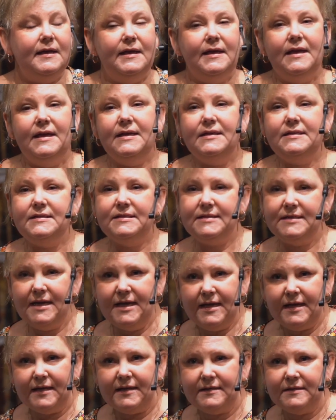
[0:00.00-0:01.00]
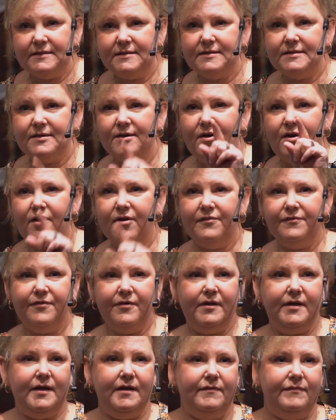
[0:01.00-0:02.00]
his sins are
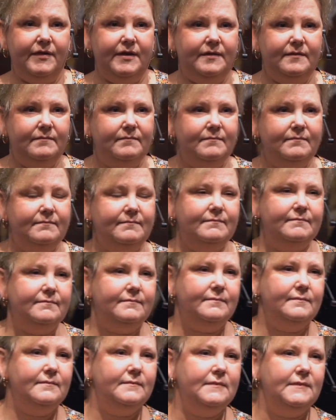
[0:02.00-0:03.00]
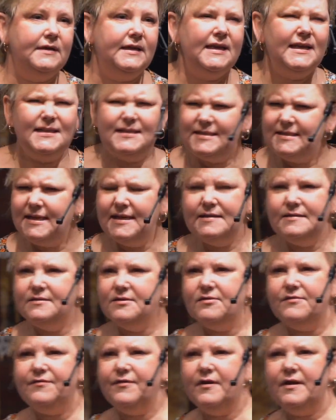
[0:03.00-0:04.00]
forgiven. His
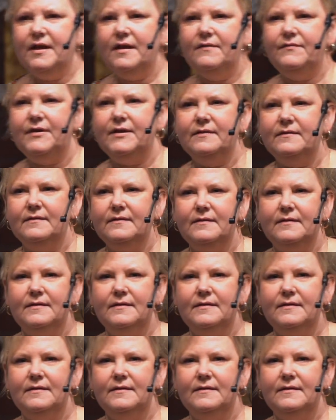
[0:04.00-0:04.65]
sins are forgiven.